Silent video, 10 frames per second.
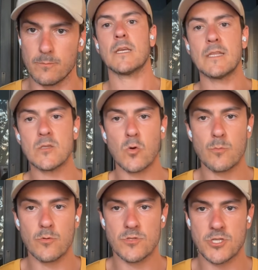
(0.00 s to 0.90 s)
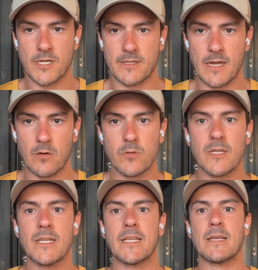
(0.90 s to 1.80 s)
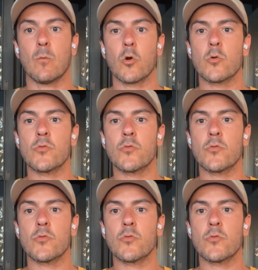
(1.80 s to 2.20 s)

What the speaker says: Get these hormones checked out, work